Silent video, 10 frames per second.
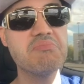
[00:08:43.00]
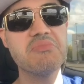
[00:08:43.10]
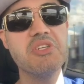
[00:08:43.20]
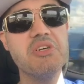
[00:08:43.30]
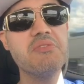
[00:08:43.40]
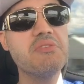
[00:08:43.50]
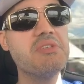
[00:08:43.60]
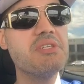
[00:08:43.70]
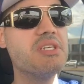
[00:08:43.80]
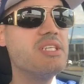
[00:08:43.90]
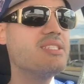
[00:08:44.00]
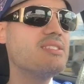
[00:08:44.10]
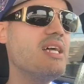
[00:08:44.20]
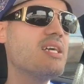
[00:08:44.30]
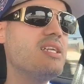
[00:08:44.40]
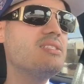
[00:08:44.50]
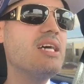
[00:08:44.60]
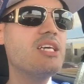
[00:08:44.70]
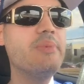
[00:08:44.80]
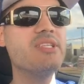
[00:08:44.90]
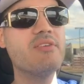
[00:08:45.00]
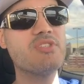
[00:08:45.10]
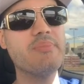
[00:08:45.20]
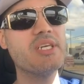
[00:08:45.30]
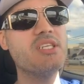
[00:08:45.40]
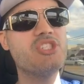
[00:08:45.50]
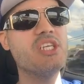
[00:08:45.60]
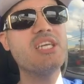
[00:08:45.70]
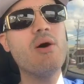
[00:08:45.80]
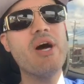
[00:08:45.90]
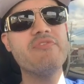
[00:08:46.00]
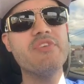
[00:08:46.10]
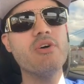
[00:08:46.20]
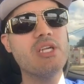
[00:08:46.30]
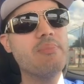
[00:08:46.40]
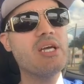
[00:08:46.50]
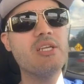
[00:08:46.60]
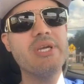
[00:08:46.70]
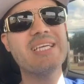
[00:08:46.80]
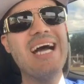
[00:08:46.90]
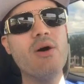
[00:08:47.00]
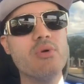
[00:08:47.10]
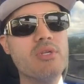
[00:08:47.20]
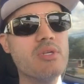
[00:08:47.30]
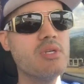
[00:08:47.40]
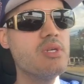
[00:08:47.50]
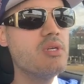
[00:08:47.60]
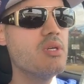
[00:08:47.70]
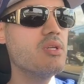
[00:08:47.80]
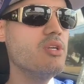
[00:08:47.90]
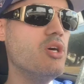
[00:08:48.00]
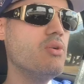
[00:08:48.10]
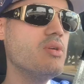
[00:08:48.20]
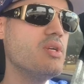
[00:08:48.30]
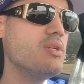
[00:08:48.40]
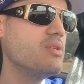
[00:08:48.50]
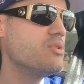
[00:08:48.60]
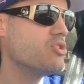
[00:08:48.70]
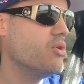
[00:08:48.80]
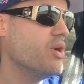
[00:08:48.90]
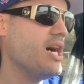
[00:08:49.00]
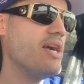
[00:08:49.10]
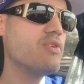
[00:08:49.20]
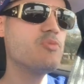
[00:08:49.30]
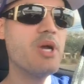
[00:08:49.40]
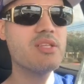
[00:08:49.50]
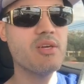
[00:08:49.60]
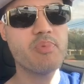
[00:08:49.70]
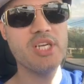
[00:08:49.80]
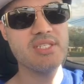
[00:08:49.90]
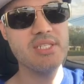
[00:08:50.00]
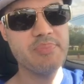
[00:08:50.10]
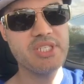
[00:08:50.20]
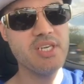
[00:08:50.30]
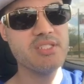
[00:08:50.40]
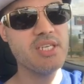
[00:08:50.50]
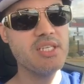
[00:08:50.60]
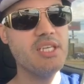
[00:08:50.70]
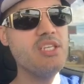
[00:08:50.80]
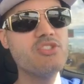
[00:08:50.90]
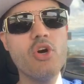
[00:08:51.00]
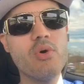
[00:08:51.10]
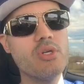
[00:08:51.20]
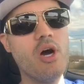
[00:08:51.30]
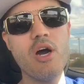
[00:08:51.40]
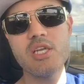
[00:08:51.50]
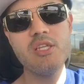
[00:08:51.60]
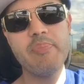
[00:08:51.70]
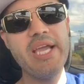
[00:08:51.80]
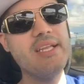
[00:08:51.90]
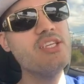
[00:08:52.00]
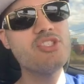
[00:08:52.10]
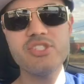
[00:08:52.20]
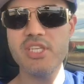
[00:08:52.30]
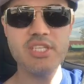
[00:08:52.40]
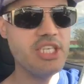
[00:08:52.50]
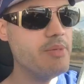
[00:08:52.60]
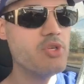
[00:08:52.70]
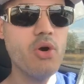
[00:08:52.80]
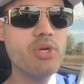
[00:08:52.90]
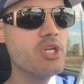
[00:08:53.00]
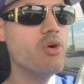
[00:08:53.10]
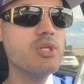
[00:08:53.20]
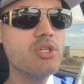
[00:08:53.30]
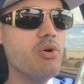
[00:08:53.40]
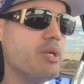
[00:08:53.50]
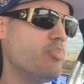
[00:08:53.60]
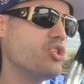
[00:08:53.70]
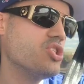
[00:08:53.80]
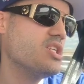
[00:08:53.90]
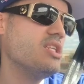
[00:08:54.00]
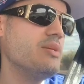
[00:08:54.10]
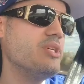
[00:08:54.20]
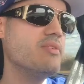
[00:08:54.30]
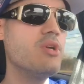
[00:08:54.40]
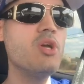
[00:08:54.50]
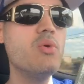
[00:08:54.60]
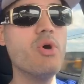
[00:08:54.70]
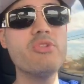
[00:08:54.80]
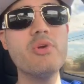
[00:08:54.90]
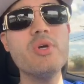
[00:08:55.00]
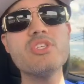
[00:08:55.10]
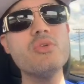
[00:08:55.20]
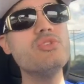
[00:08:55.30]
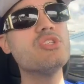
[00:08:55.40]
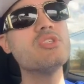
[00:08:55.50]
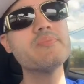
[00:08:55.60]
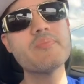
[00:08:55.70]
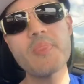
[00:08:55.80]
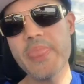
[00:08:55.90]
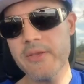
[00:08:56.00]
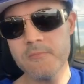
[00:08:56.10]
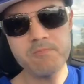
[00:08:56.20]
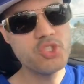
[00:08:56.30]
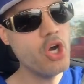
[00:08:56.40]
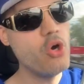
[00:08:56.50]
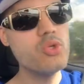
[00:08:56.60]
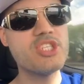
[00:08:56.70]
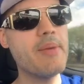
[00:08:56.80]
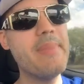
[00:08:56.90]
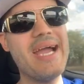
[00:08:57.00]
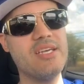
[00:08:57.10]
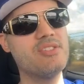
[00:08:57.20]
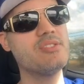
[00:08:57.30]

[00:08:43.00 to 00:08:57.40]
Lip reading: You know, it's not gonna make a difference. I'm not gonna change how I feel, and I'm not gonna be a coward. You know, so I respect the president because he's going hard in the paint. He's just gonna keep going and going and going and push it to the limit. Whether he wins or loses, go to the max.